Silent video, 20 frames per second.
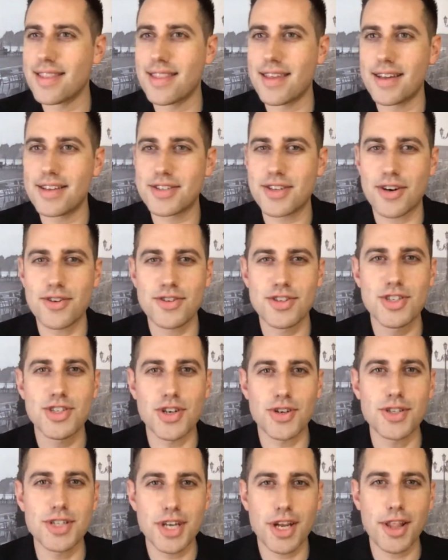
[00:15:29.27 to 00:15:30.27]
they start
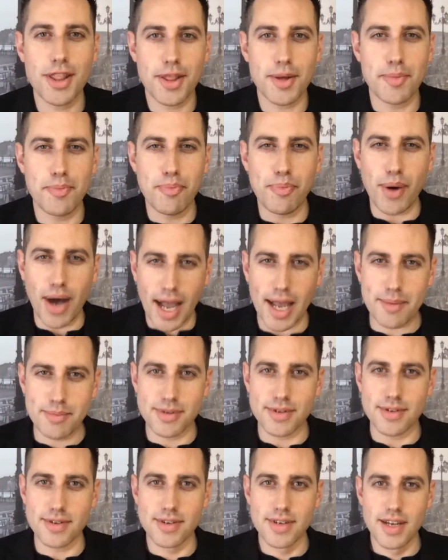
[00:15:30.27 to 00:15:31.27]
searching the
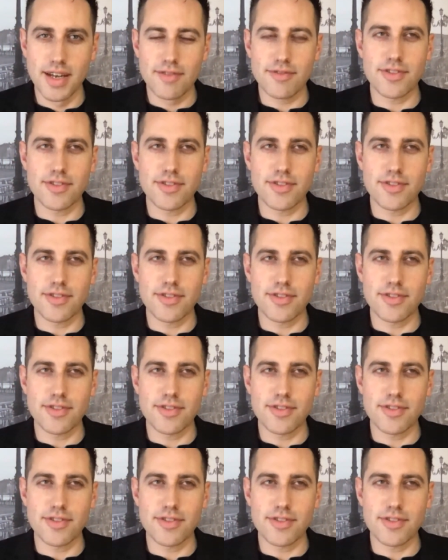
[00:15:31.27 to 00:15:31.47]
Bible